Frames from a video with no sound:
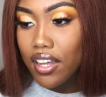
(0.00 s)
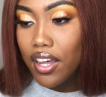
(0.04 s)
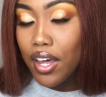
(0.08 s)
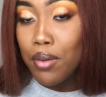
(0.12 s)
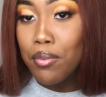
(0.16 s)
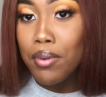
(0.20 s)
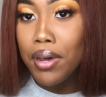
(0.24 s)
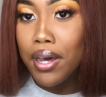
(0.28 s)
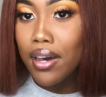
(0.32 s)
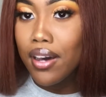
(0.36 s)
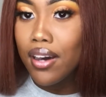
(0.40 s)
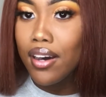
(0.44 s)

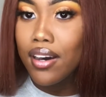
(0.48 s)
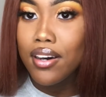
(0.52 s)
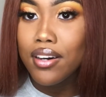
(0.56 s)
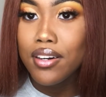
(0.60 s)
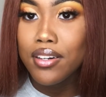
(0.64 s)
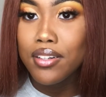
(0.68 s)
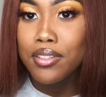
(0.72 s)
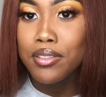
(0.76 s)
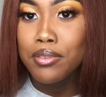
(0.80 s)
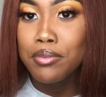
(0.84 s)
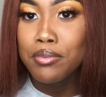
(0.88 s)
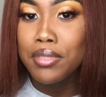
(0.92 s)
about
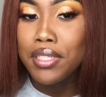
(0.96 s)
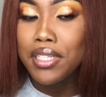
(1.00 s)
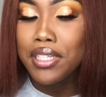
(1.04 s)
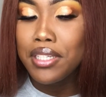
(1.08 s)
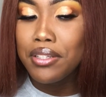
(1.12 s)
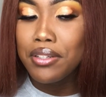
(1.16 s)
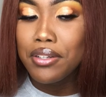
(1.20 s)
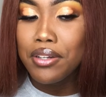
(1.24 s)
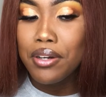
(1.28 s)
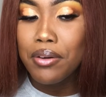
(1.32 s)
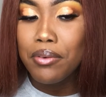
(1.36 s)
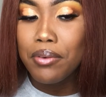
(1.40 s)
home,
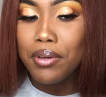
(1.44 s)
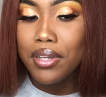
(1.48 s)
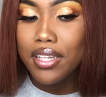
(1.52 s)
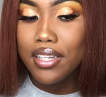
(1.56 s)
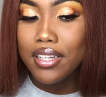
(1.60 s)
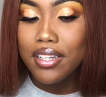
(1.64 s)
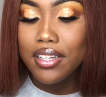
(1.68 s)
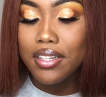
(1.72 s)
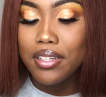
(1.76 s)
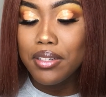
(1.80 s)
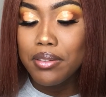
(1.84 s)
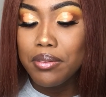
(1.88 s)
and you're gonna
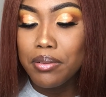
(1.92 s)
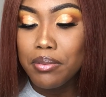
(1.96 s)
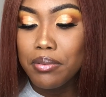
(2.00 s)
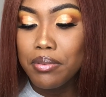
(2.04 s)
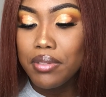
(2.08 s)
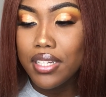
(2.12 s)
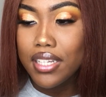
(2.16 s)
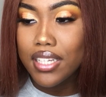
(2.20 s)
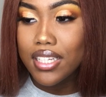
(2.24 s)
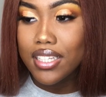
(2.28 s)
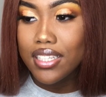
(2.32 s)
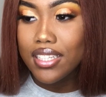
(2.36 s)
wake up and
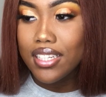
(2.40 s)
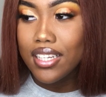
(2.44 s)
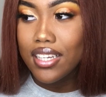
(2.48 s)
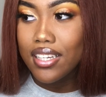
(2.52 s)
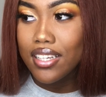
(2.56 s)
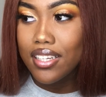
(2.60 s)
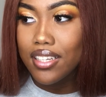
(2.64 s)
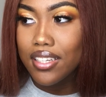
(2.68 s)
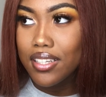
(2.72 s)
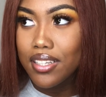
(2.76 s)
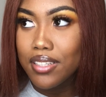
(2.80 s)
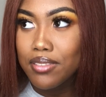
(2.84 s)
be like,
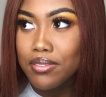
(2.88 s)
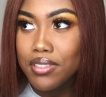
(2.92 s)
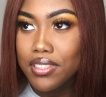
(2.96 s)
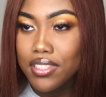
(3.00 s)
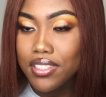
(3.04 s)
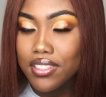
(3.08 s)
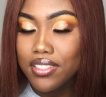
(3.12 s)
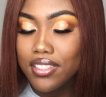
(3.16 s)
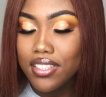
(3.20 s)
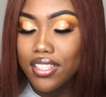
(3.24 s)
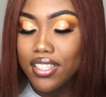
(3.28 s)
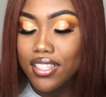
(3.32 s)
dang, I'm
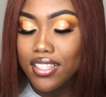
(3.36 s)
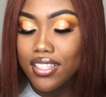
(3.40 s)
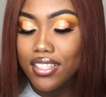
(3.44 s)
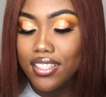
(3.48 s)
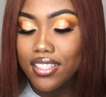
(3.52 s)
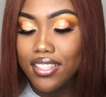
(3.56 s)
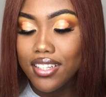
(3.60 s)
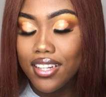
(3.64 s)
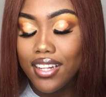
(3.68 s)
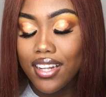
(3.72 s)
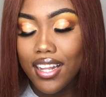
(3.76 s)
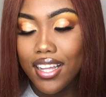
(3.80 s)
still
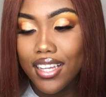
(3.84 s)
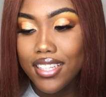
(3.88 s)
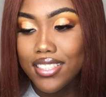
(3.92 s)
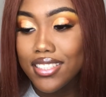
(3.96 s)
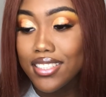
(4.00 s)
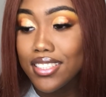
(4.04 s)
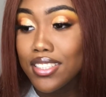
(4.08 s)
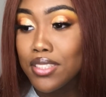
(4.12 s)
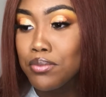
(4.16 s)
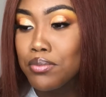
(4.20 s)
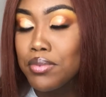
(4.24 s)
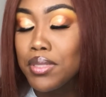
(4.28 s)
here. Like,
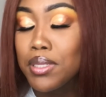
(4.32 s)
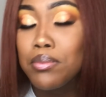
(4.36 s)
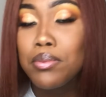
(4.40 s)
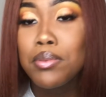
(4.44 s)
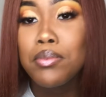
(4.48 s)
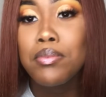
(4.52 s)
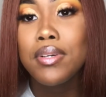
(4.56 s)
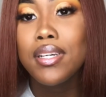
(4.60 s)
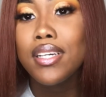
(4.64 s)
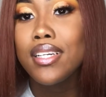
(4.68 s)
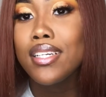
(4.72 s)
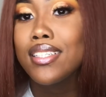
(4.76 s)
just be
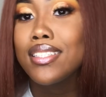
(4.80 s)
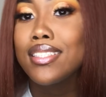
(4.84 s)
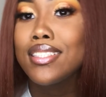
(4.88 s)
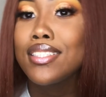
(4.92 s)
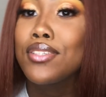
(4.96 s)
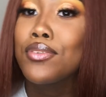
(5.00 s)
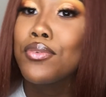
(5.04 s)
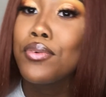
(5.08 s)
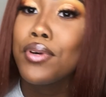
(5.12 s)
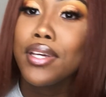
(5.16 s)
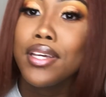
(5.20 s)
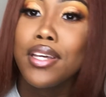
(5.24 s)
prepared
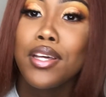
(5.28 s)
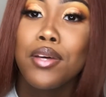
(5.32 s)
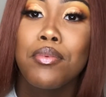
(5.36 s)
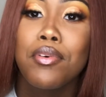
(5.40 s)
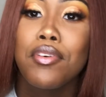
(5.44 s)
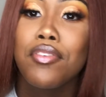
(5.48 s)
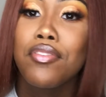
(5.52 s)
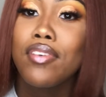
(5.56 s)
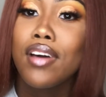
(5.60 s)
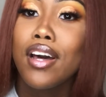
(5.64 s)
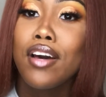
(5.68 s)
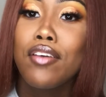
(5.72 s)
to wake up
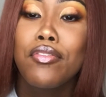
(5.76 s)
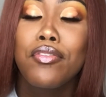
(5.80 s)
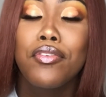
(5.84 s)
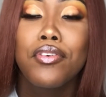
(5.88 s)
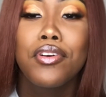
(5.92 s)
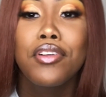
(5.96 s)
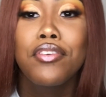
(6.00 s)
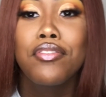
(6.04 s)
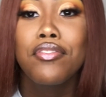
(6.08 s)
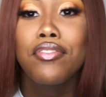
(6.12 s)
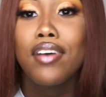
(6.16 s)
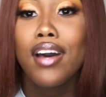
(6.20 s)
at
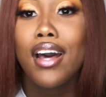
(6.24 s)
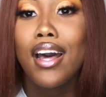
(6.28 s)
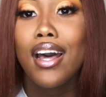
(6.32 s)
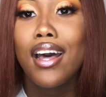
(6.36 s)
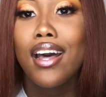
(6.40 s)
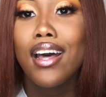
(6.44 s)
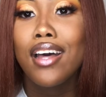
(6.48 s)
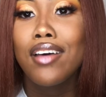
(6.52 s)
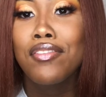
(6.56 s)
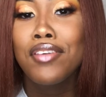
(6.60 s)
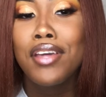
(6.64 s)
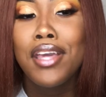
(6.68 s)

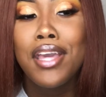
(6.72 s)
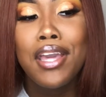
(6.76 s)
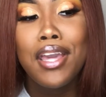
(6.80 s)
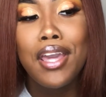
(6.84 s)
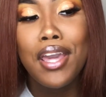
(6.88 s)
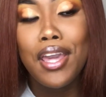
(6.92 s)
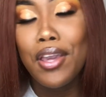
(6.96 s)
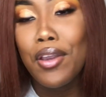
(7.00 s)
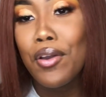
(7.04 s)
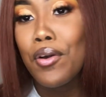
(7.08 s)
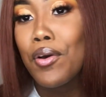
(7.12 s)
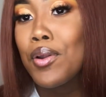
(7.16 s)
5:45
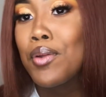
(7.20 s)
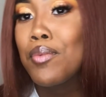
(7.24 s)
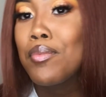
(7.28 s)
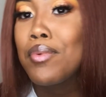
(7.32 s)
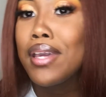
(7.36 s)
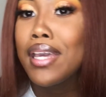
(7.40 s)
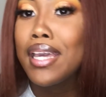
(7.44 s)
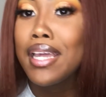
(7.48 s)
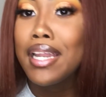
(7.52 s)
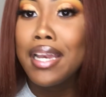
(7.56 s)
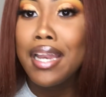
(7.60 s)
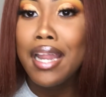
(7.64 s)
and go to
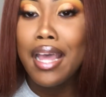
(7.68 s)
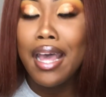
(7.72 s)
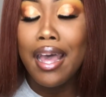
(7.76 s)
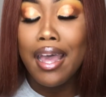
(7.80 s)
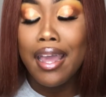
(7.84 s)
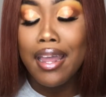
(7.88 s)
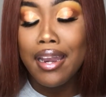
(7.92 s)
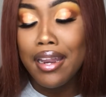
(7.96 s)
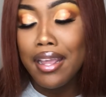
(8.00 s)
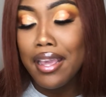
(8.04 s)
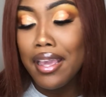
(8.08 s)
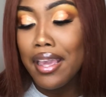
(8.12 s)
bed at
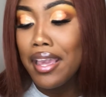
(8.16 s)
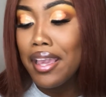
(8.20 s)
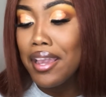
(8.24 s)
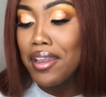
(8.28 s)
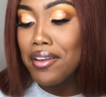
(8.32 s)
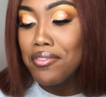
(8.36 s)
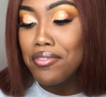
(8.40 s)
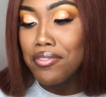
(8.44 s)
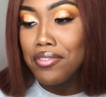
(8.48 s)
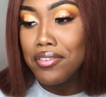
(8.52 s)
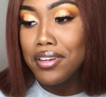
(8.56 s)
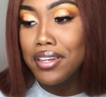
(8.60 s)
9
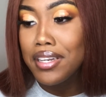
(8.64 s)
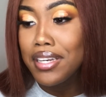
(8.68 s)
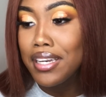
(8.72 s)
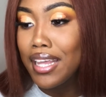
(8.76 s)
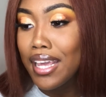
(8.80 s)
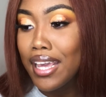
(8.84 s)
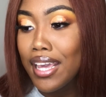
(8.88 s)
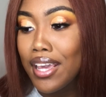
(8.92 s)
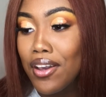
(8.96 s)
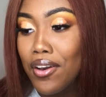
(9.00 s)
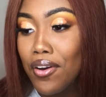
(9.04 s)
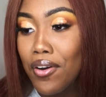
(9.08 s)
every
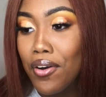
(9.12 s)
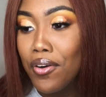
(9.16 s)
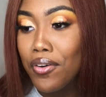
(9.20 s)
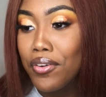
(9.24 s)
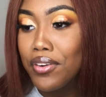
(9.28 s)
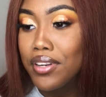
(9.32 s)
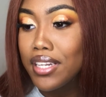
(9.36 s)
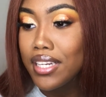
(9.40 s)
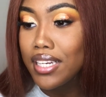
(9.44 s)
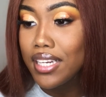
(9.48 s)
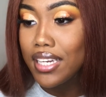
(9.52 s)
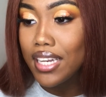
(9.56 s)
day
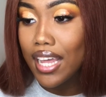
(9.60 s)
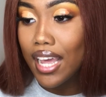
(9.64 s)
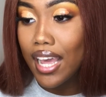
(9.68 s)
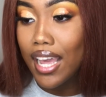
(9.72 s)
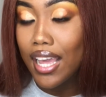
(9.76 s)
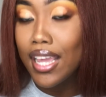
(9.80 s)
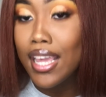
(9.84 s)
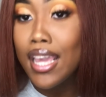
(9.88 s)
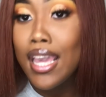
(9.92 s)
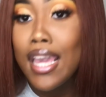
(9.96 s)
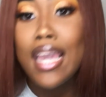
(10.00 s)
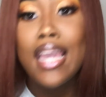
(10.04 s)
on the
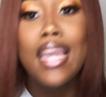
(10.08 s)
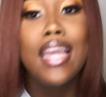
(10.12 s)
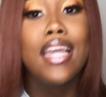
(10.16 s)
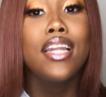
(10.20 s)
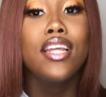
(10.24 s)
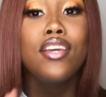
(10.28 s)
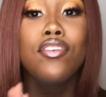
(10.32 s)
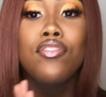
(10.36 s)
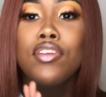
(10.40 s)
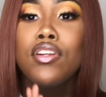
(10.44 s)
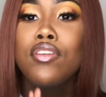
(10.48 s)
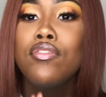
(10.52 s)
dot.
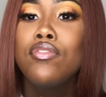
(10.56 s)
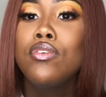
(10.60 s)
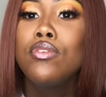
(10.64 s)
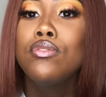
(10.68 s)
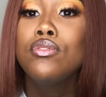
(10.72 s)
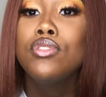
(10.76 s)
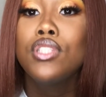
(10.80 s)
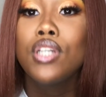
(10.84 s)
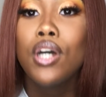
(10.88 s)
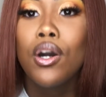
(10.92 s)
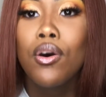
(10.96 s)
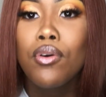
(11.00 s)
And even if you
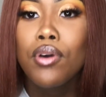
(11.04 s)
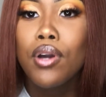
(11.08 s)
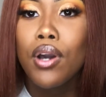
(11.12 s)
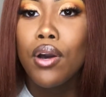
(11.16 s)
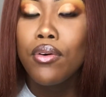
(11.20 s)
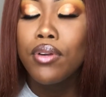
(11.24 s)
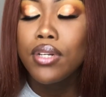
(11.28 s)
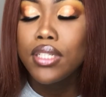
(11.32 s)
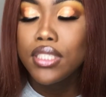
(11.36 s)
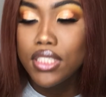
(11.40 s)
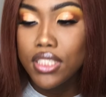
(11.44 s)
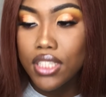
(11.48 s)
don't
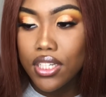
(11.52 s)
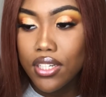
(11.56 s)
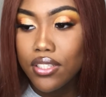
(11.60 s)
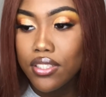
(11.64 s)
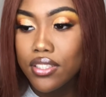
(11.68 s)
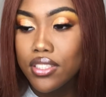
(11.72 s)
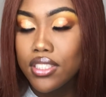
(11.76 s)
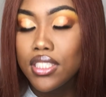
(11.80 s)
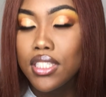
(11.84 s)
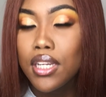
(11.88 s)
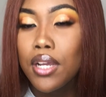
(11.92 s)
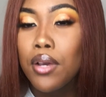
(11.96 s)
go to
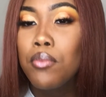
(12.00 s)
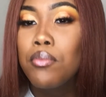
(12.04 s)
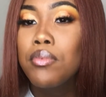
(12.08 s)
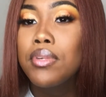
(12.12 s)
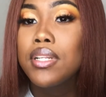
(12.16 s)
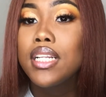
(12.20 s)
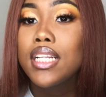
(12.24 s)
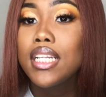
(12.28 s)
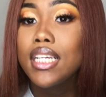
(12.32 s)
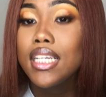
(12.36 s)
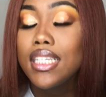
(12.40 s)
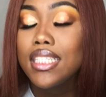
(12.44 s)
church,
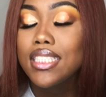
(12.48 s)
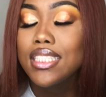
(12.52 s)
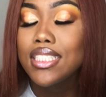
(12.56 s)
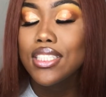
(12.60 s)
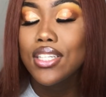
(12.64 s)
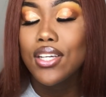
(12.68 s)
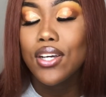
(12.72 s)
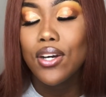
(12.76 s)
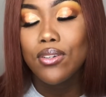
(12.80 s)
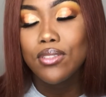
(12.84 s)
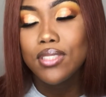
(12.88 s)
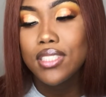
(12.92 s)
please
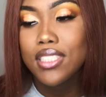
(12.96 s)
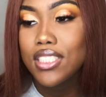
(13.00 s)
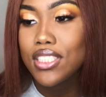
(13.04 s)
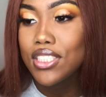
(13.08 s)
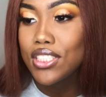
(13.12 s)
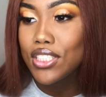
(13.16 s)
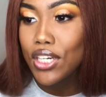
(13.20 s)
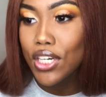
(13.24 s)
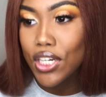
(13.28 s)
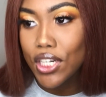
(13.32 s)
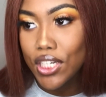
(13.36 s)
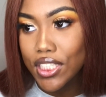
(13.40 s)
go to
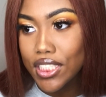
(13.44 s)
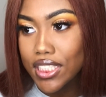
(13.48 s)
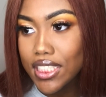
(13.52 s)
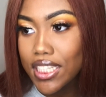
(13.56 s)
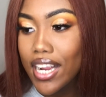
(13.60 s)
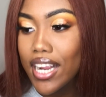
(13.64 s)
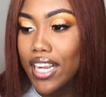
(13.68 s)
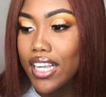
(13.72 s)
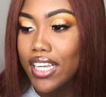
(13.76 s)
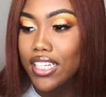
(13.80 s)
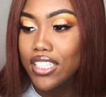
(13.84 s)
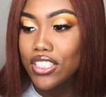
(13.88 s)

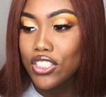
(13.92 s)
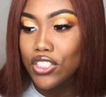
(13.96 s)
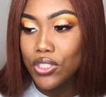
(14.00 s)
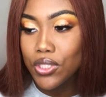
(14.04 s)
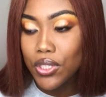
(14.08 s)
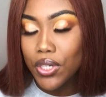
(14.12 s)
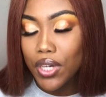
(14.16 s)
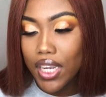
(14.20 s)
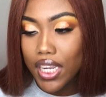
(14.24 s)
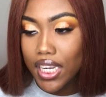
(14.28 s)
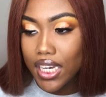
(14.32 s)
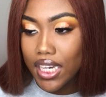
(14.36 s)
church and
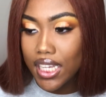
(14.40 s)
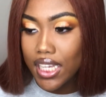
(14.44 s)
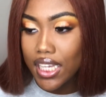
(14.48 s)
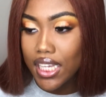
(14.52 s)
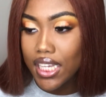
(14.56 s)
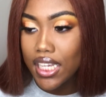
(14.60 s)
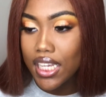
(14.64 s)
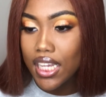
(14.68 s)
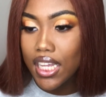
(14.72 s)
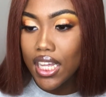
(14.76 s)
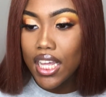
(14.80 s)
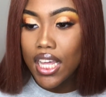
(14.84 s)

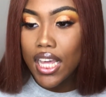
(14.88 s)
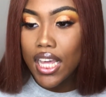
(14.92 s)
training.